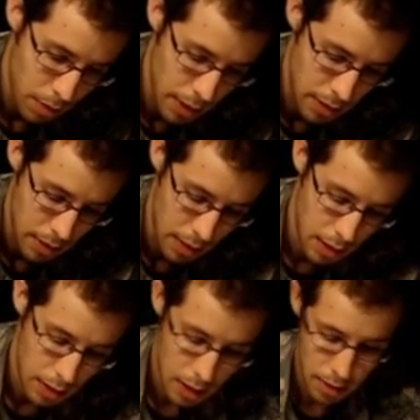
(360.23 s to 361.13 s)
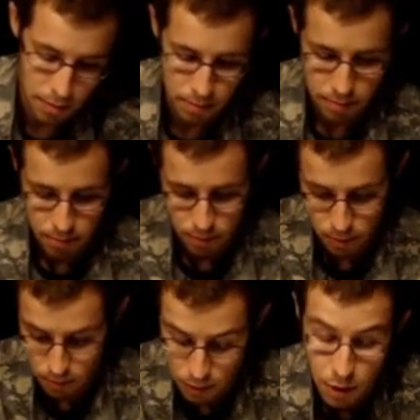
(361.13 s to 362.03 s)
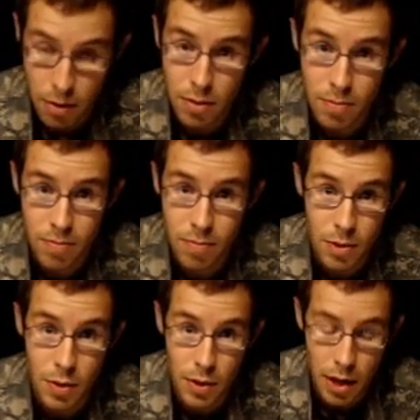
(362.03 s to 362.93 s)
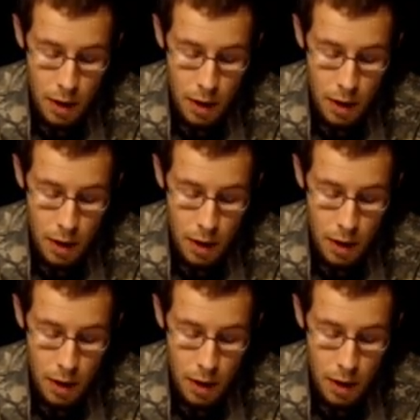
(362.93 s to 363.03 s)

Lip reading: place it in, and you're good to